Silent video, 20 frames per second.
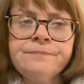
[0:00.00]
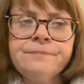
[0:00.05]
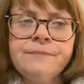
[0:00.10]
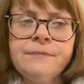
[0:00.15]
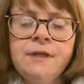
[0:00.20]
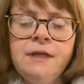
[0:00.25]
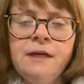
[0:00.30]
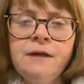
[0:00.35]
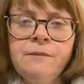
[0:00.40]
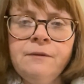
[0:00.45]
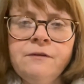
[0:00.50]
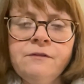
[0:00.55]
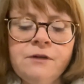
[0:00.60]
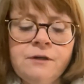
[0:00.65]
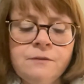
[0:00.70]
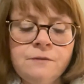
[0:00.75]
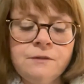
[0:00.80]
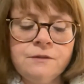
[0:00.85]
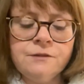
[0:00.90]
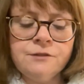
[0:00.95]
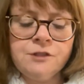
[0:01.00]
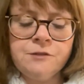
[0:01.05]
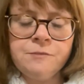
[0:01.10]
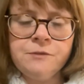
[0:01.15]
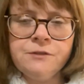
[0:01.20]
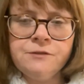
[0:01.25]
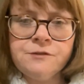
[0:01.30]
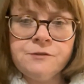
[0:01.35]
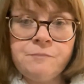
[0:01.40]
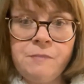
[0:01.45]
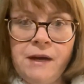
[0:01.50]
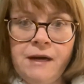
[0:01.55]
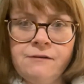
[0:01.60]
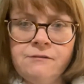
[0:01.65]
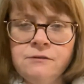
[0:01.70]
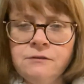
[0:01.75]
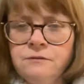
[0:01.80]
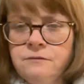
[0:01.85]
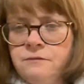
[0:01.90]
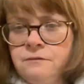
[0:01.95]
Yeah, we've got water butts,
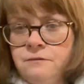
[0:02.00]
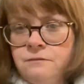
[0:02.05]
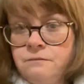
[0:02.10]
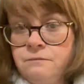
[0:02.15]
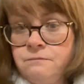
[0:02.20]
barrels.